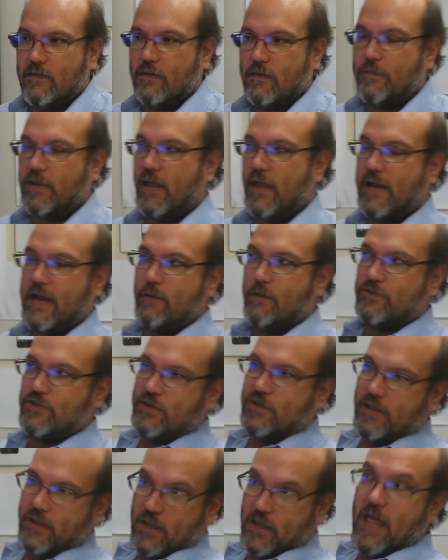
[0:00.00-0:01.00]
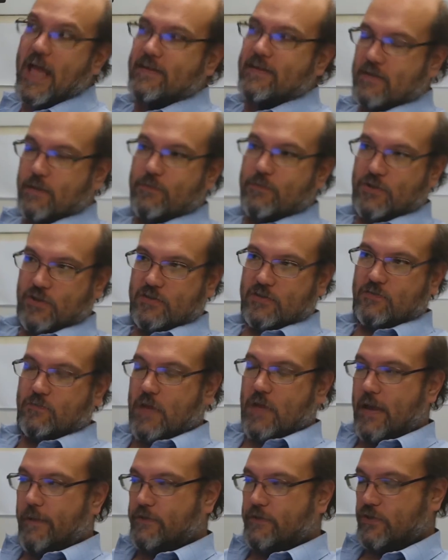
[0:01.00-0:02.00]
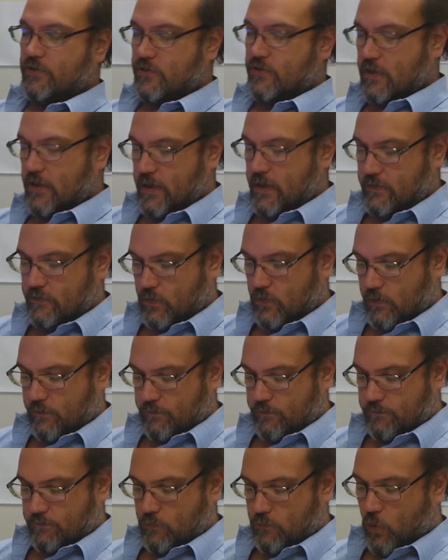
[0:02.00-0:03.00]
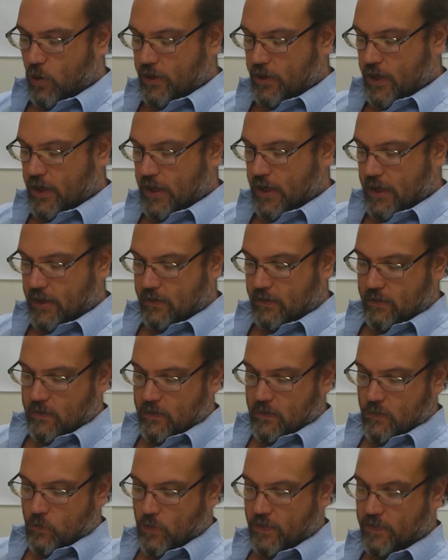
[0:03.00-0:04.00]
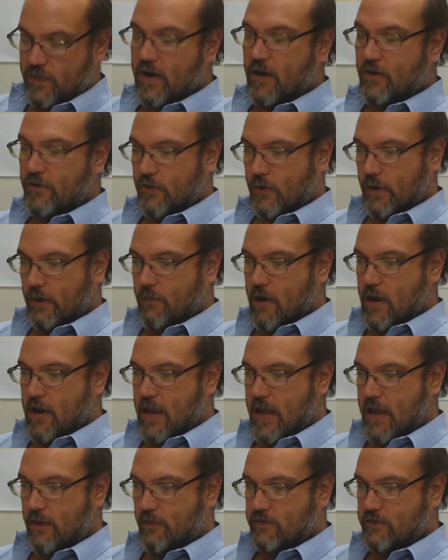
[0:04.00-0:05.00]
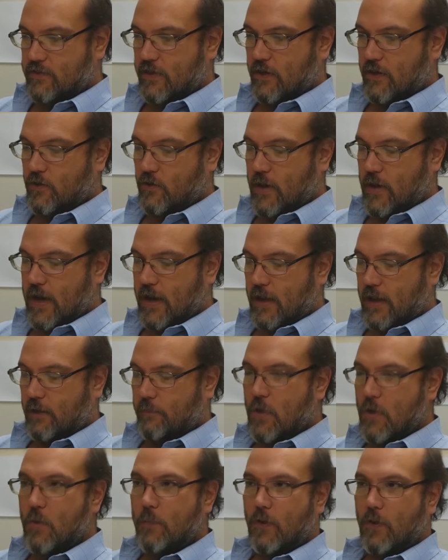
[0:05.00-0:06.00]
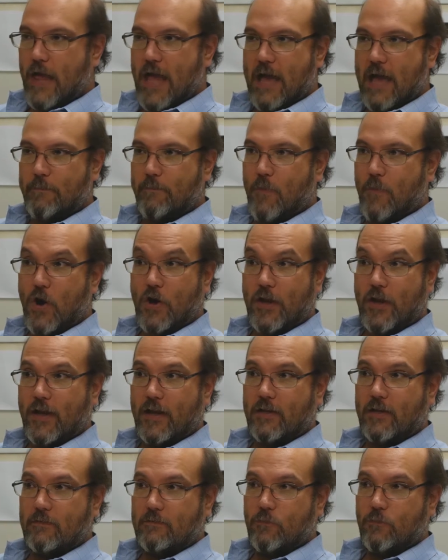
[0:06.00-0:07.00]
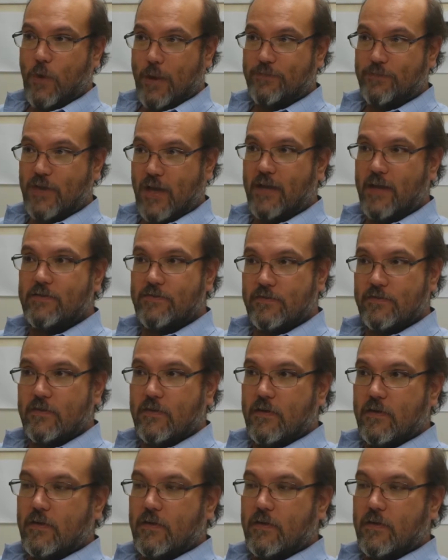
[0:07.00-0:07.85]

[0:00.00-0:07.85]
I mean, like I was in the class, I was just I was just uh, sort of working in what they're doing right now is they're creating mobile app marketing websites.